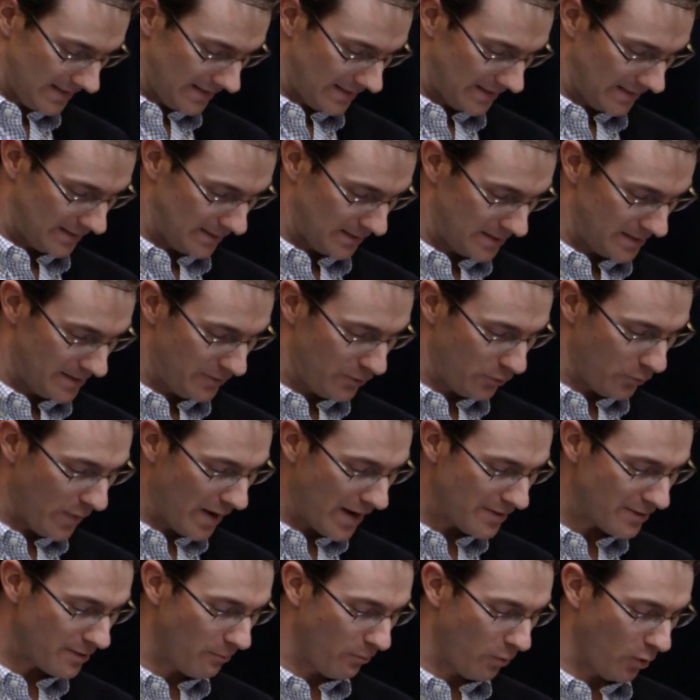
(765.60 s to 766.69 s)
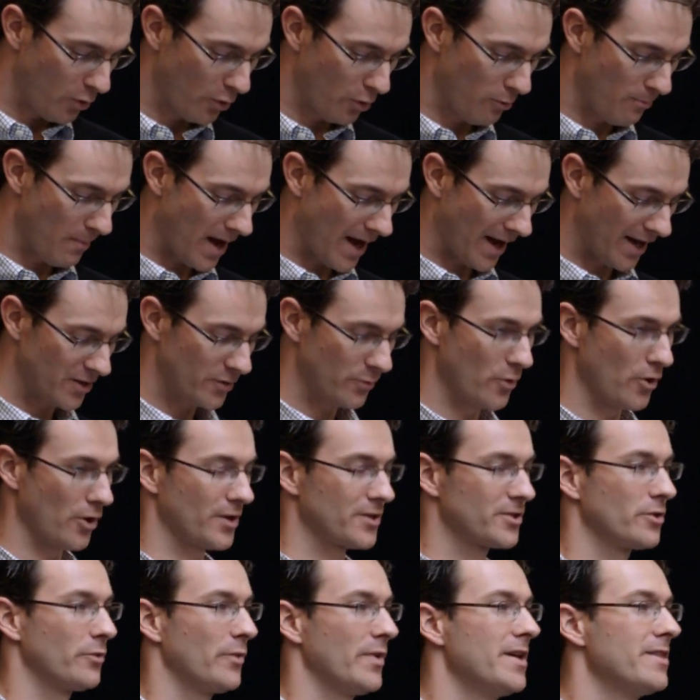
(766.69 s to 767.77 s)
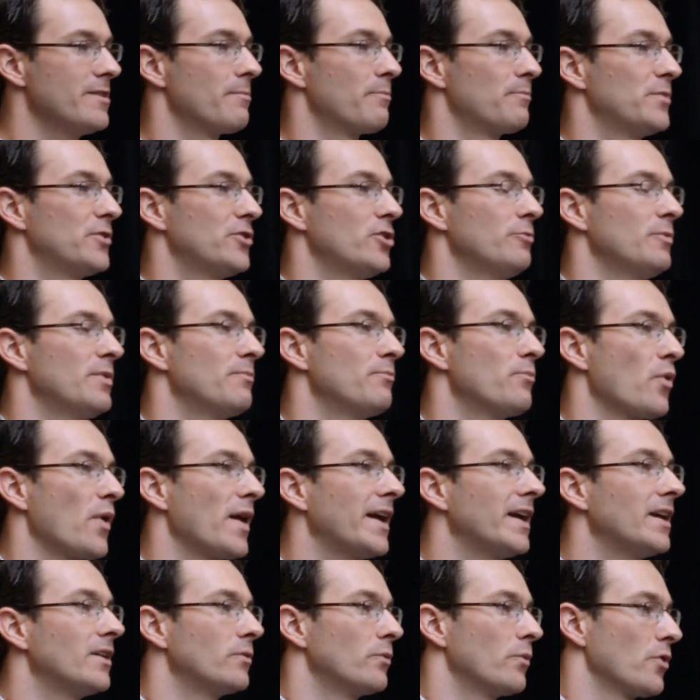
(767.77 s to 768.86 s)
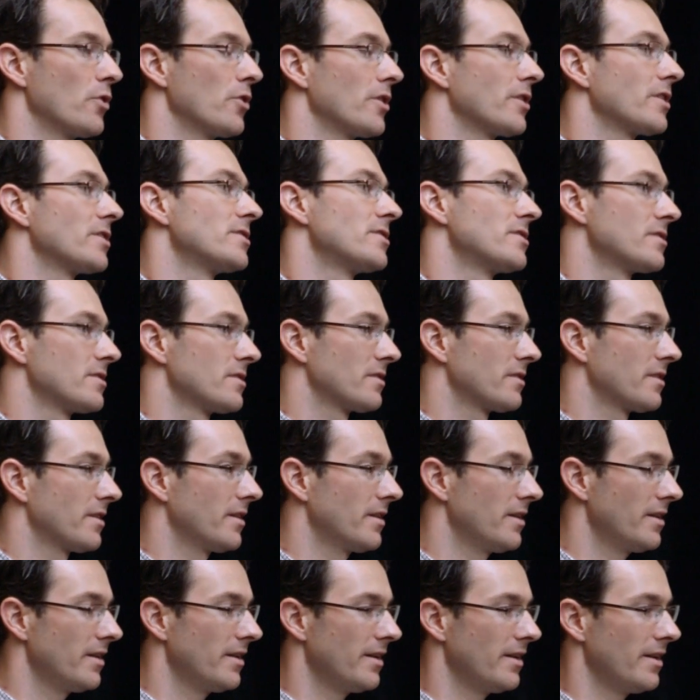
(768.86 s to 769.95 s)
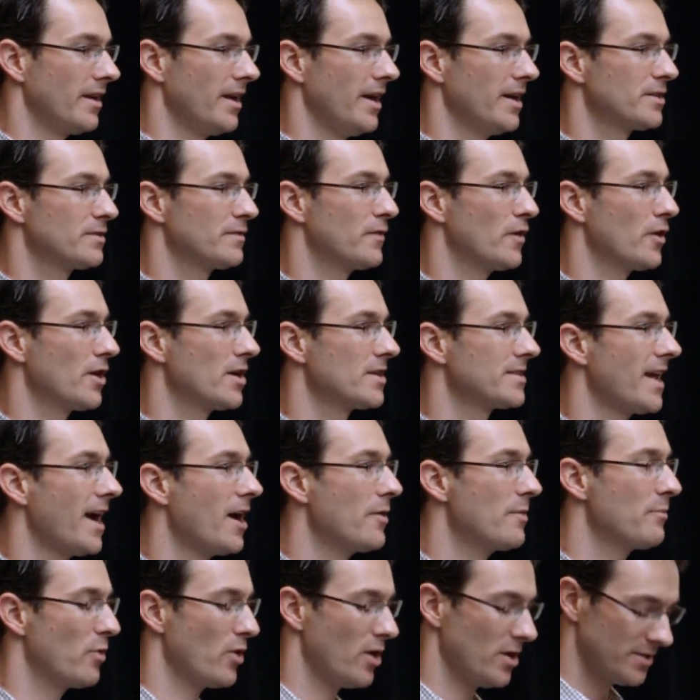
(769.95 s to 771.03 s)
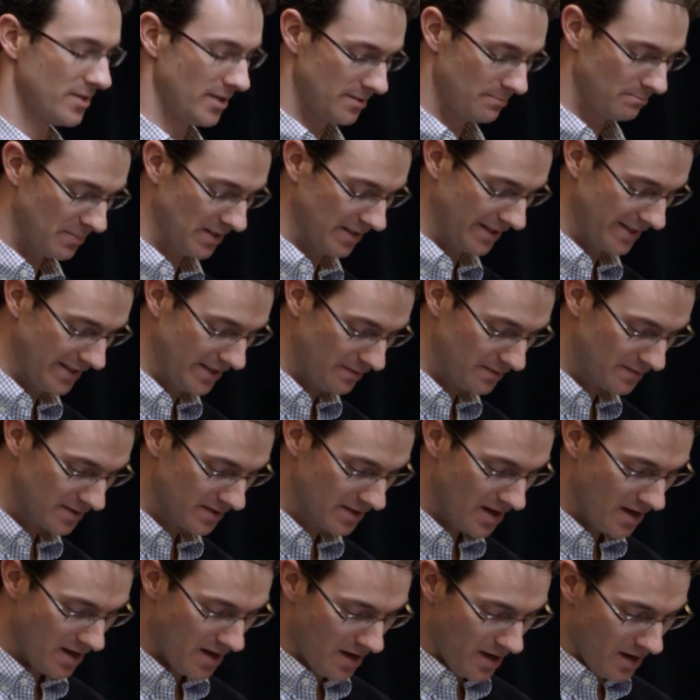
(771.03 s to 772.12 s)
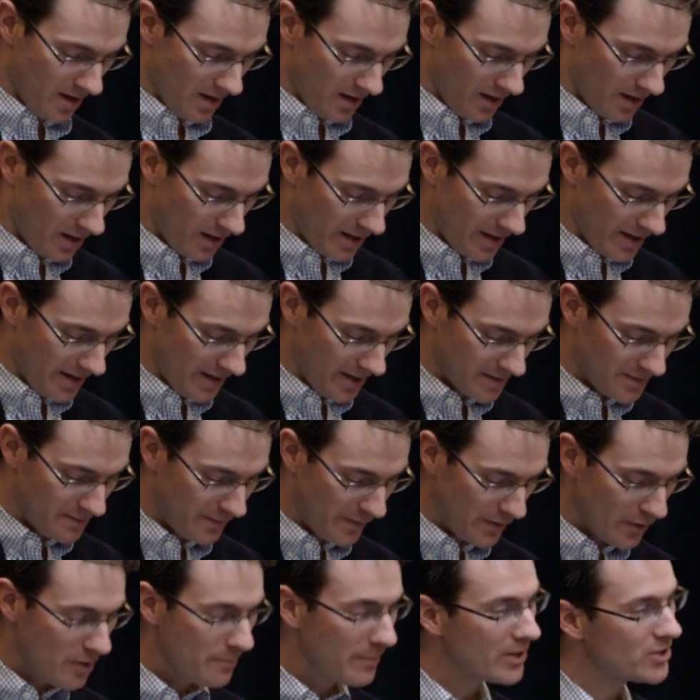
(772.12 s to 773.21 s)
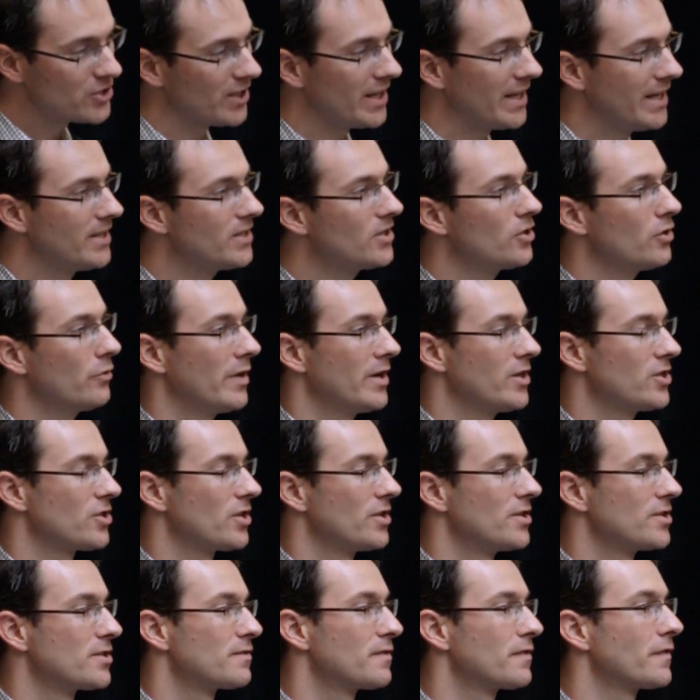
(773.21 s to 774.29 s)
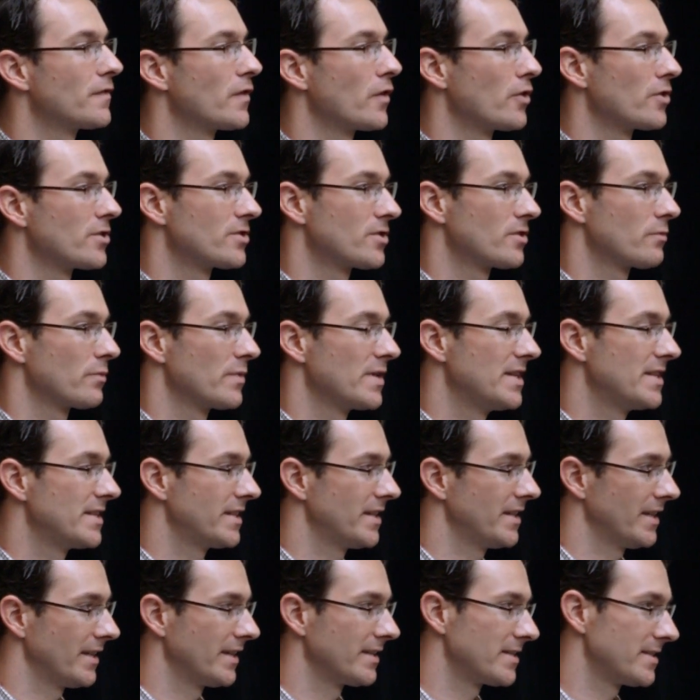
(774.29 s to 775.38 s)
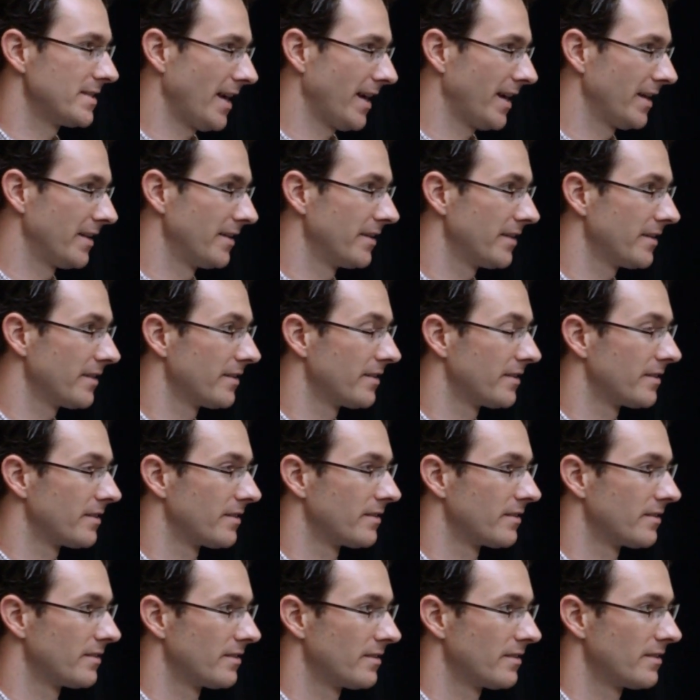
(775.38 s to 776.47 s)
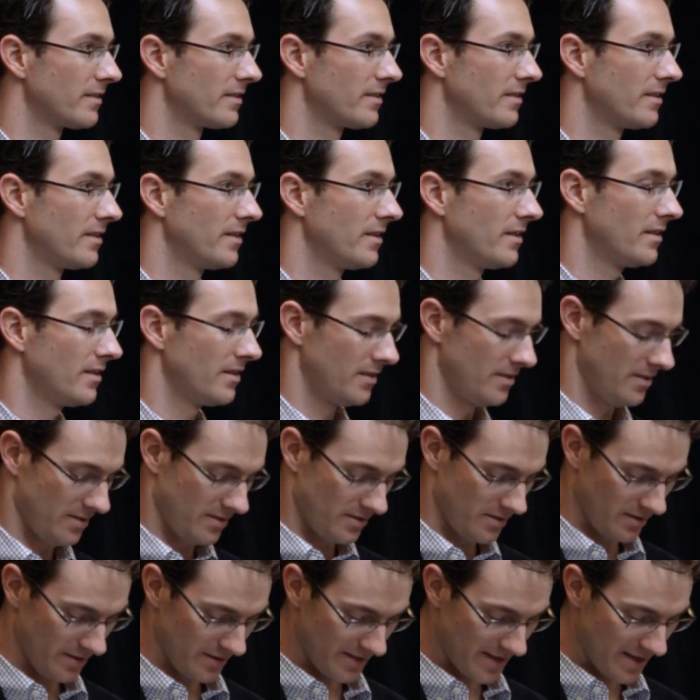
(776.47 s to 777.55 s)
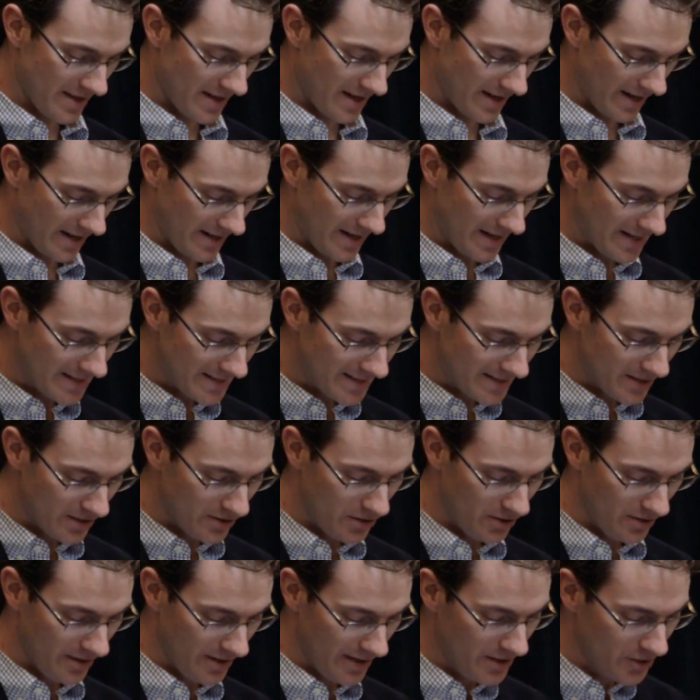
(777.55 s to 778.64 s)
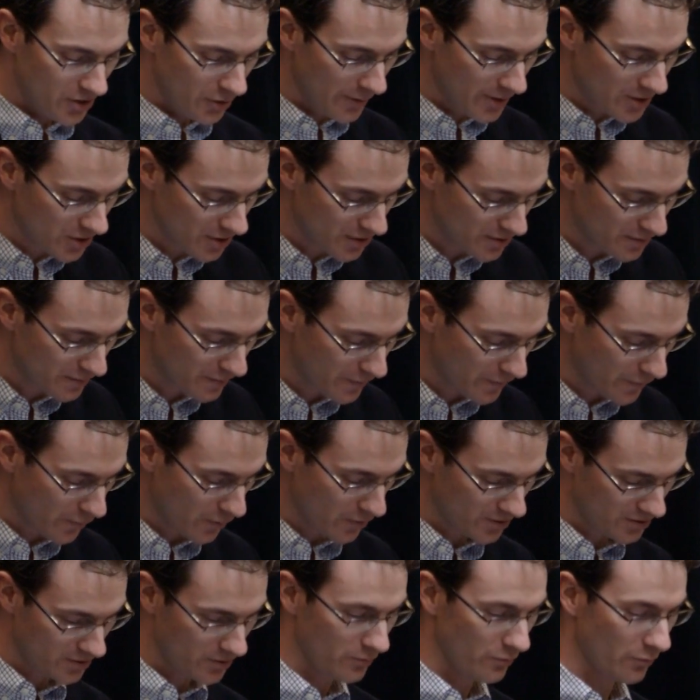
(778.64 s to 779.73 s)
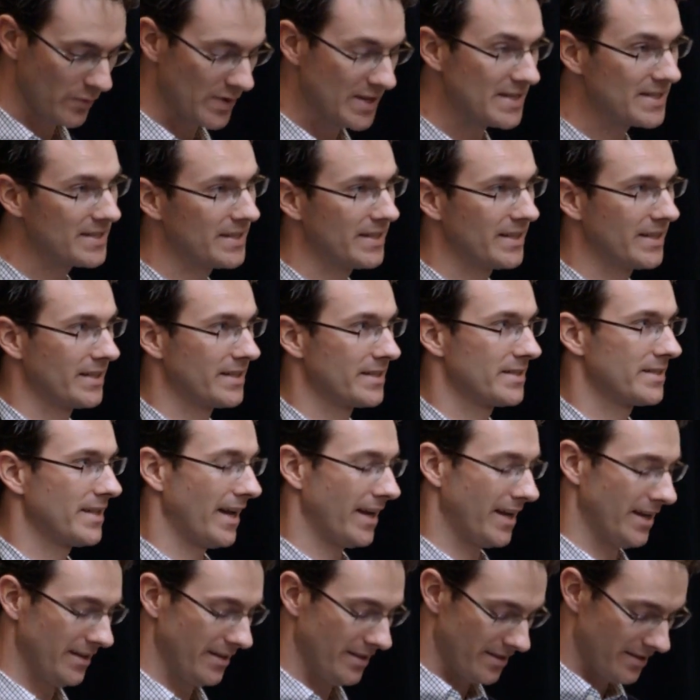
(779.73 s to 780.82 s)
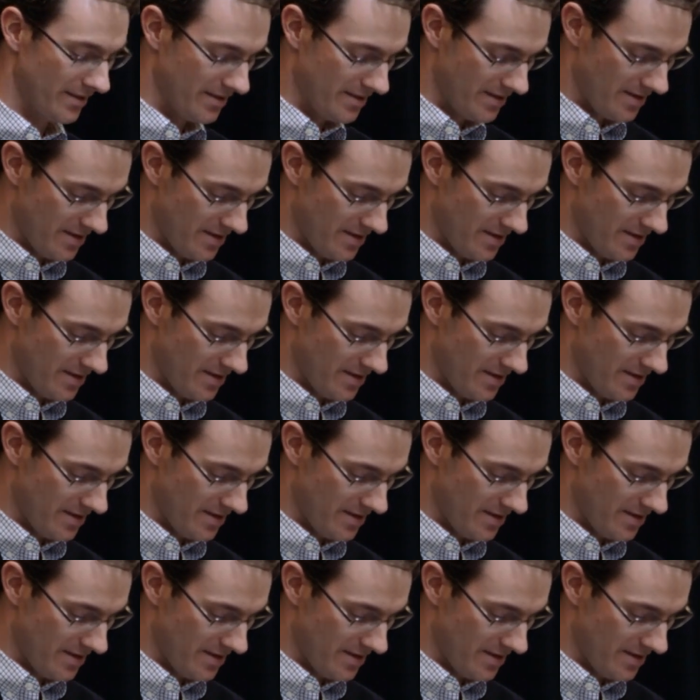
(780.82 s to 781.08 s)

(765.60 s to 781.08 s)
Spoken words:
The way the moral mind works, the way the human brain works, as far as how we process beliefs, it's very much intuition's first, reasoning second. I'll say that again, intuition's first, reasoning second.